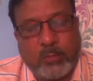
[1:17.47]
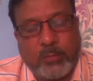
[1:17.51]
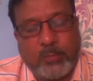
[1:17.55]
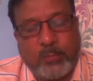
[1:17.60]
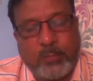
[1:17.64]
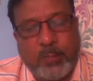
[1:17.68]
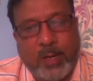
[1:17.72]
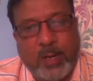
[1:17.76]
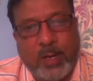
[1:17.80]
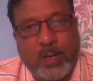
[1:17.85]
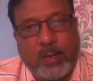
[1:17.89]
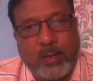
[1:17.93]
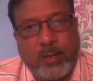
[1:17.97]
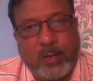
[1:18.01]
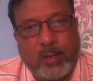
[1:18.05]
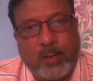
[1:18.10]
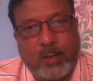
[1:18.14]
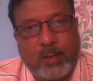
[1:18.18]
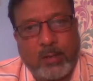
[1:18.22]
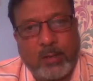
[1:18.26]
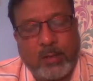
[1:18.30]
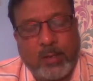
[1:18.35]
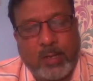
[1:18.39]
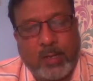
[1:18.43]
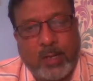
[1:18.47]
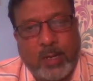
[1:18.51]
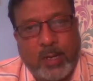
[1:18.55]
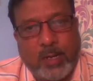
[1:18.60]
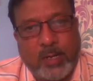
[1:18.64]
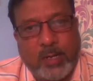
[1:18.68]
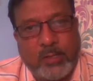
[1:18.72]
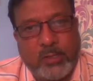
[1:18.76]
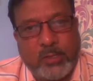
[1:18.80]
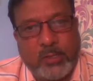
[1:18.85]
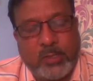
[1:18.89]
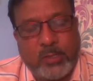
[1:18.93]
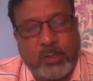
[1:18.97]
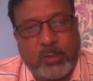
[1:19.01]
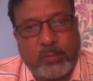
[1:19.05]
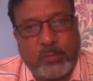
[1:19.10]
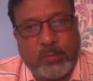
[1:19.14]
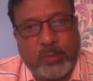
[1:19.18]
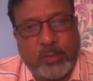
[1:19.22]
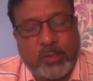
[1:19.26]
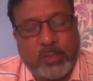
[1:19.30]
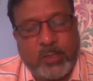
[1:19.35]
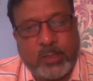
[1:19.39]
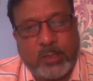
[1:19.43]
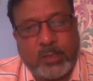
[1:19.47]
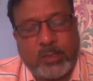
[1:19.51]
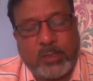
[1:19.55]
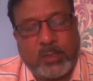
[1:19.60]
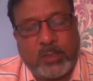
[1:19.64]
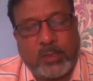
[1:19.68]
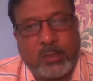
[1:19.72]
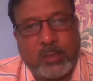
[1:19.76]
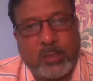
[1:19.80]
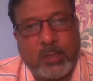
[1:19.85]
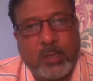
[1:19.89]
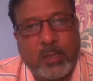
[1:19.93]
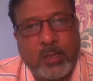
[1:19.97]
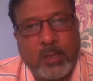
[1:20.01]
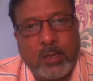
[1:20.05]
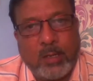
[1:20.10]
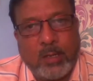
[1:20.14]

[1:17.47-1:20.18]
main connection with this,